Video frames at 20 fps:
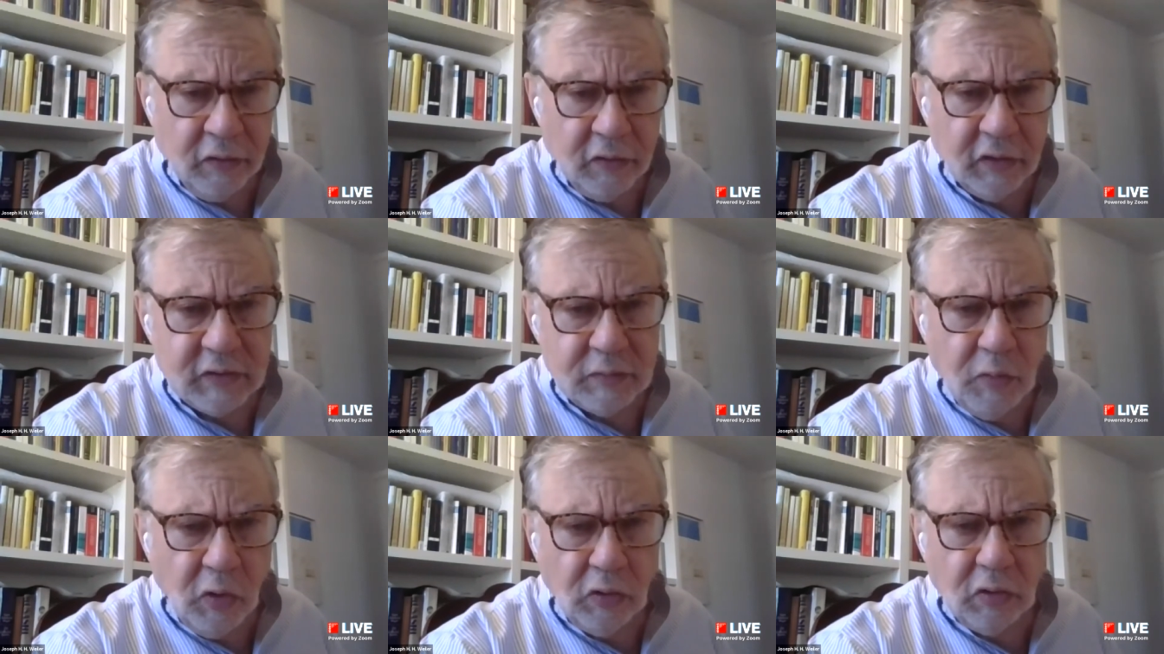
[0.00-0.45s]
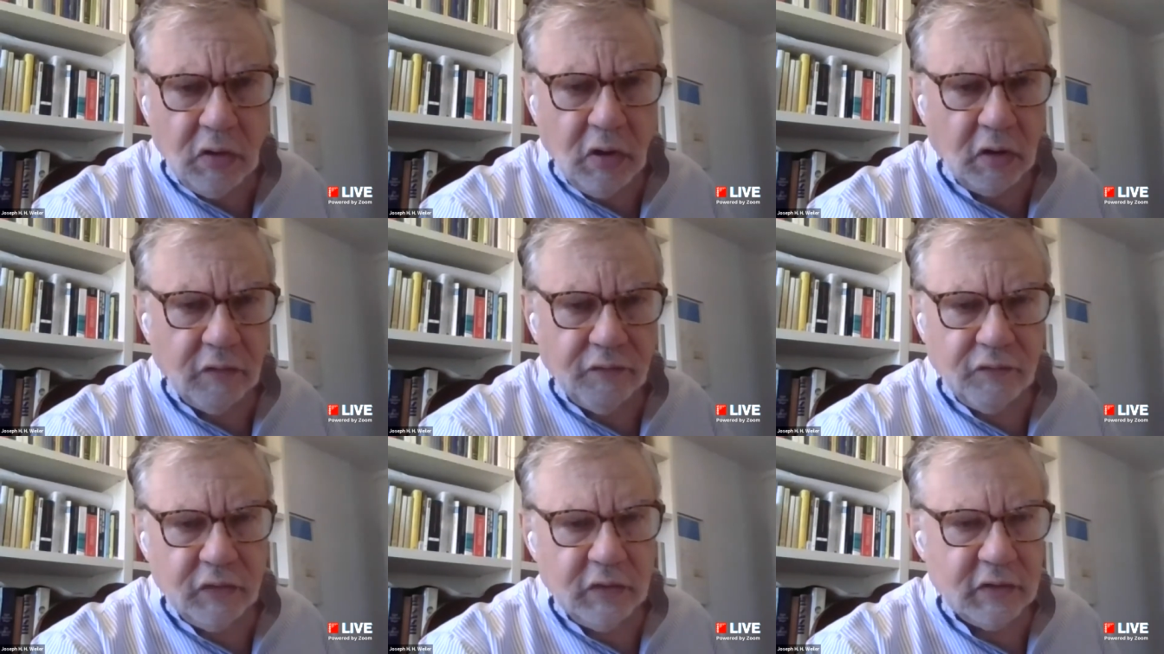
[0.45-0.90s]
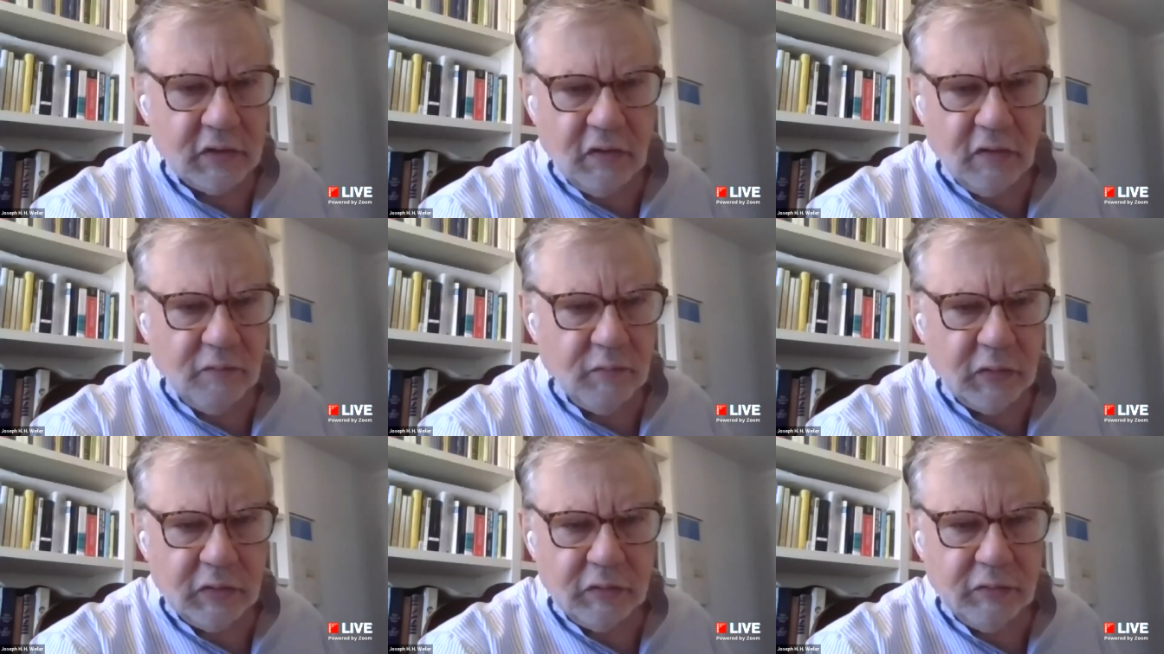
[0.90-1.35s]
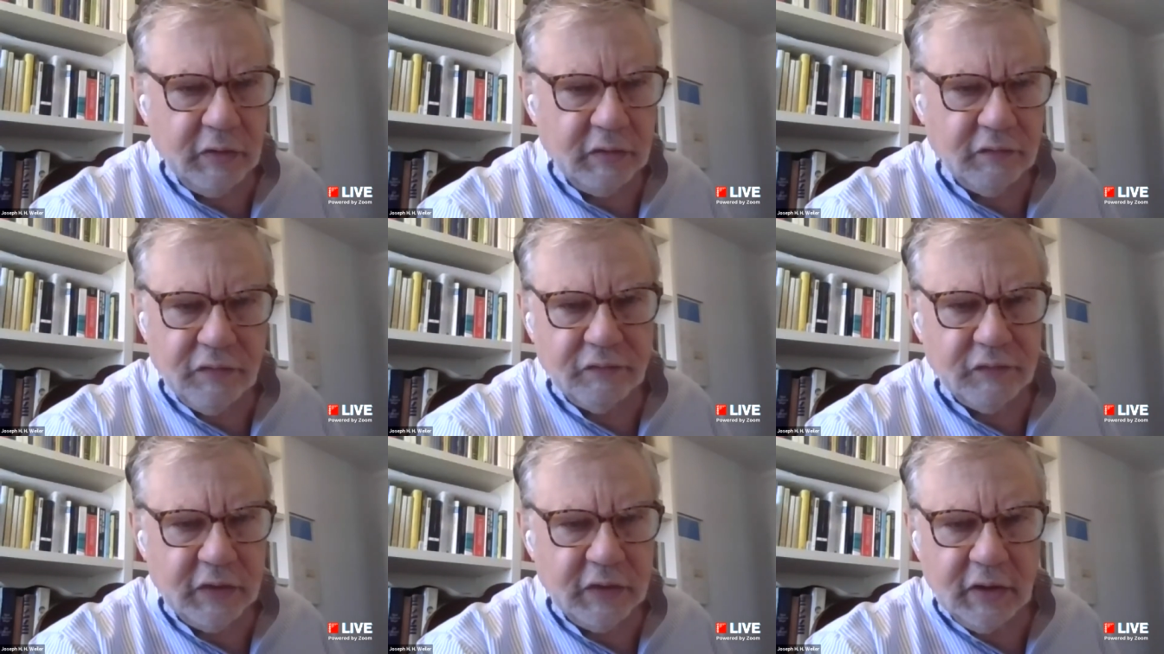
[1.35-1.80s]
the small conference of between
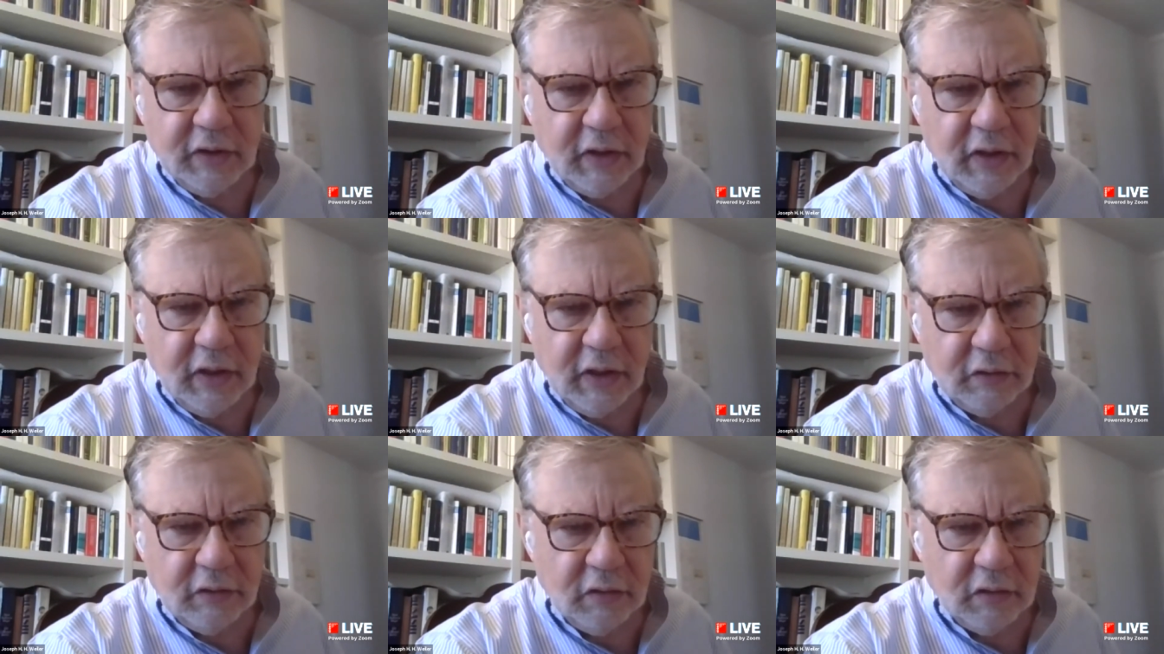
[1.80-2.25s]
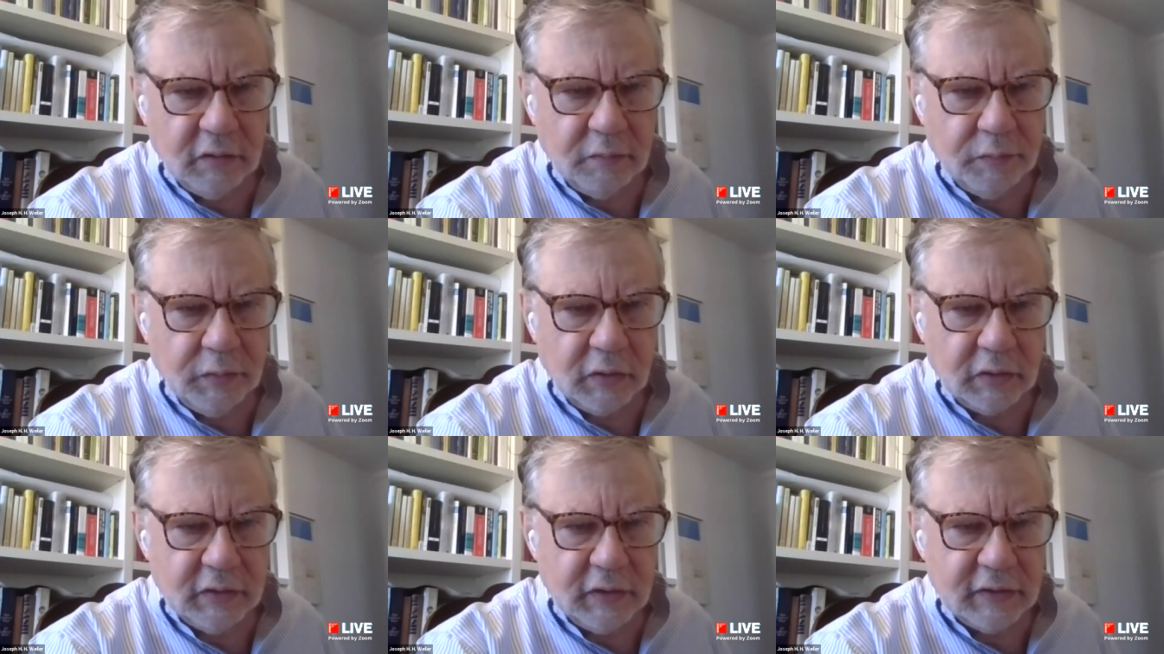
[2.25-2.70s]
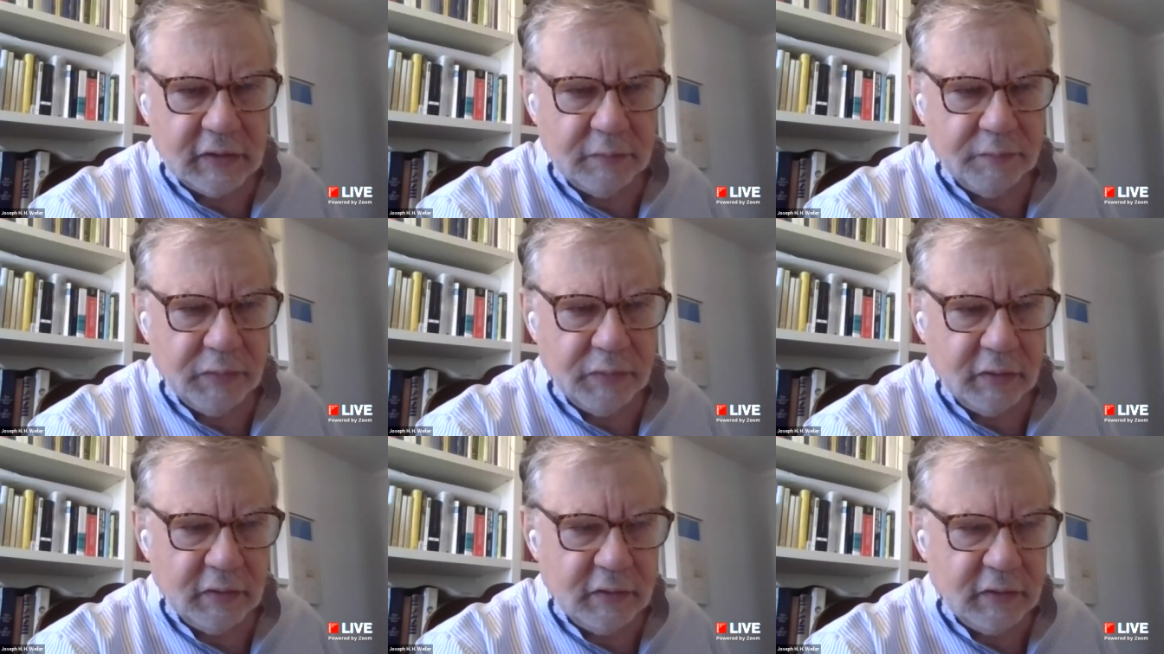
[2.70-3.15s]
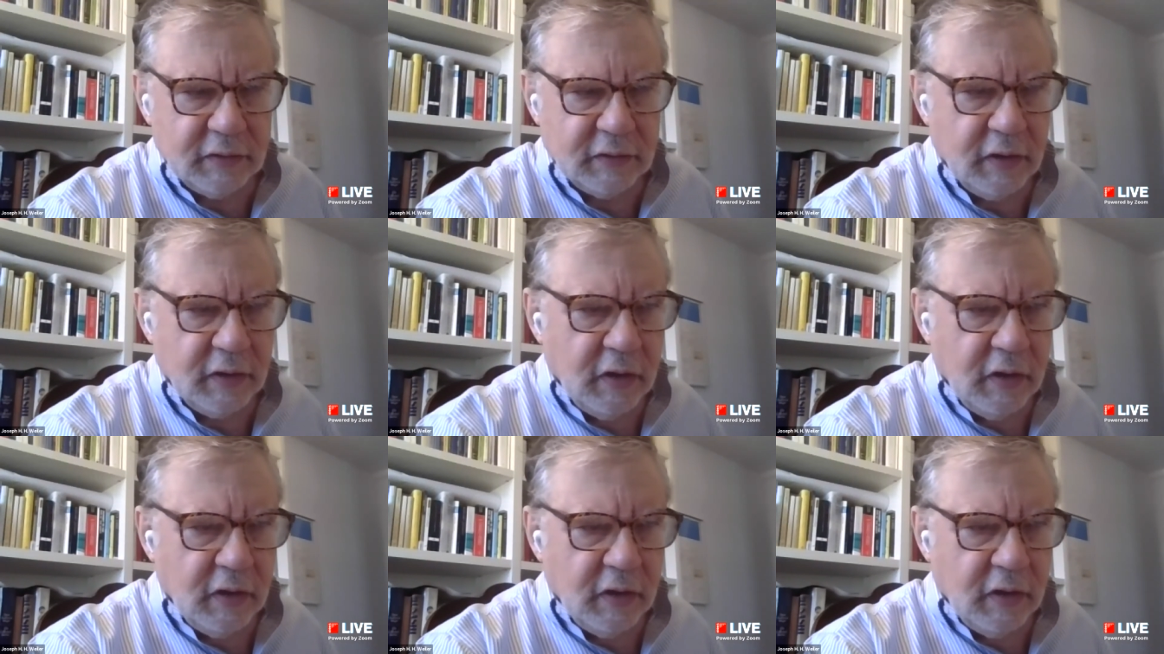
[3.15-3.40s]
50 and 100 participants.